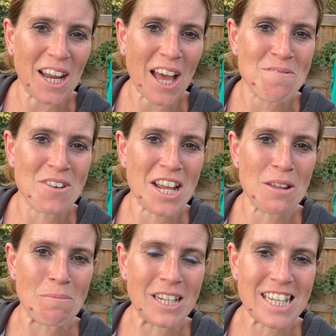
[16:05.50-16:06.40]
I'm really
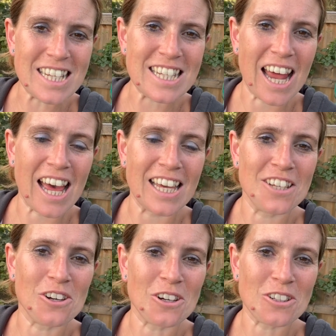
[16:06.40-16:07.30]
pleased I
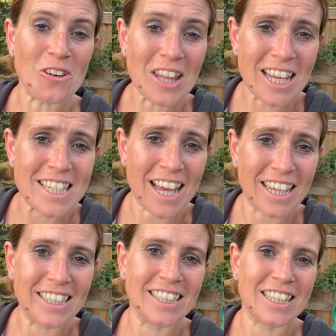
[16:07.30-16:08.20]
got all that
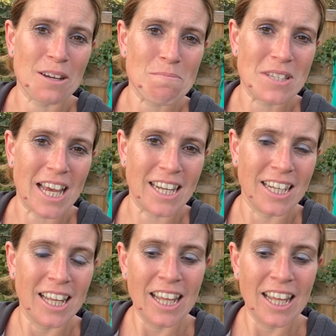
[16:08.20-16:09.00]
tidying up done.